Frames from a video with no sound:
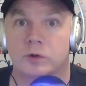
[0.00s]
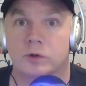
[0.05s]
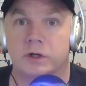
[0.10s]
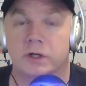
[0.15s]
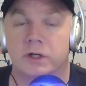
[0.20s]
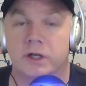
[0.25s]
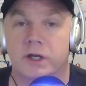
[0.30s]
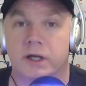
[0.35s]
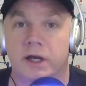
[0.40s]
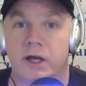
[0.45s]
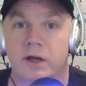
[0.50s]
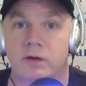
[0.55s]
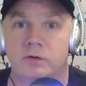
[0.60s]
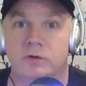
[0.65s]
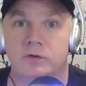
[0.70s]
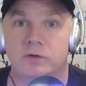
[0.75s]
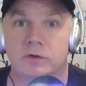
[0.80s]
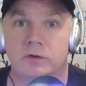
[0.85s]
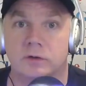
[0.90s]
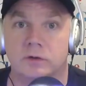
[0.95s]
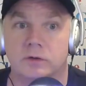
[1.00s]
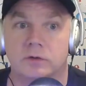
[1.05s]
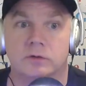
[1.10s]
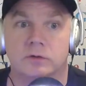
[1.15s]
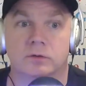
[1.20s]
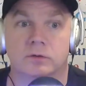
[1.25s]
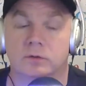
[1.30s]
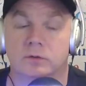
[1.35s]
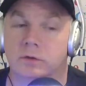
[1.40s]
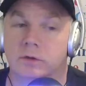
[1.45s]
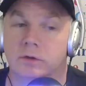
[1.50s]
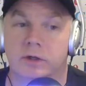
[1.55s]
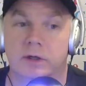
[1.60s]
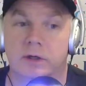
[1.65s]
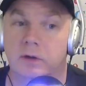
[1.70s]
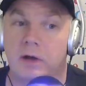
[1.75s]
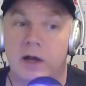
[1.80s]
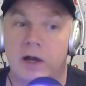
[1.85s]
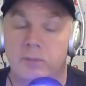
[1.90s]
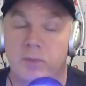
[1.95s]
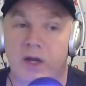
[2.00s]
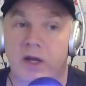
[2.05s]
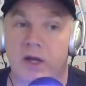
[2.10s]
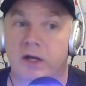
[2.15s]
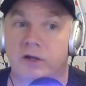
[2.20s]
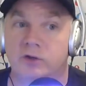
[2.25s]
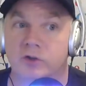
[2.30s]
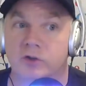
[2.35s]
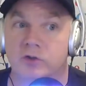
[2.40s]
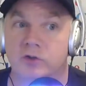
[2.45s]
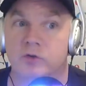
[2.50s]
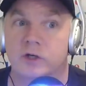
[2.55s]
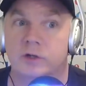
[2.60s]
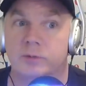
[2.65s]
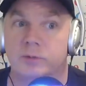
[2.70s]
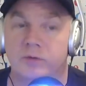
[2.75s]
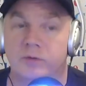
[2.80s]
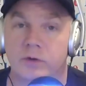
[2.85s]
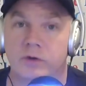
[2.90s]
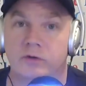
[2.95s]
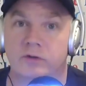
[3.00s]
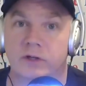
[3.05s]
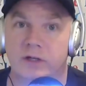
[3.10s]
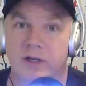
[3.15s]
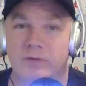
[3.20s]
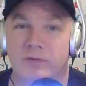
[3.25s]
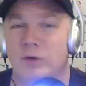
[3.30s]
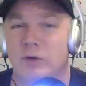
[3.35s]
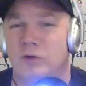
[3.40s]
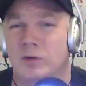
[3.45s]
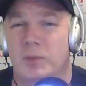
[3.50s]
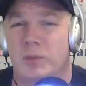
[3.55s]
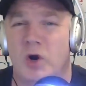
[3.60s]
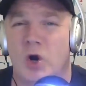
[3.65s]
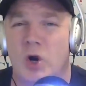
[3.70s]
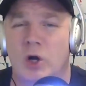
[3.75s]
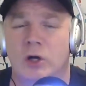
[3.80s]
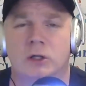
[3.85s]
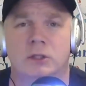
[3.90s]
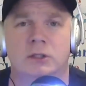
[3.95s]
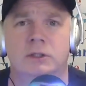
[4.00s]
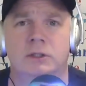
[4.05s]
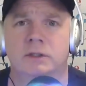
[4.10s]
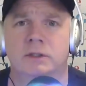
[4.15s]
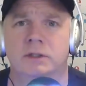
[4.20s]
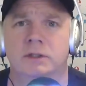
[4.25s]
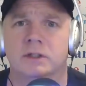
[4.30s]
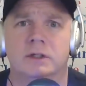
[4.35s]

going to hang out, and I may actually drink before this thing if there's a bar. You know,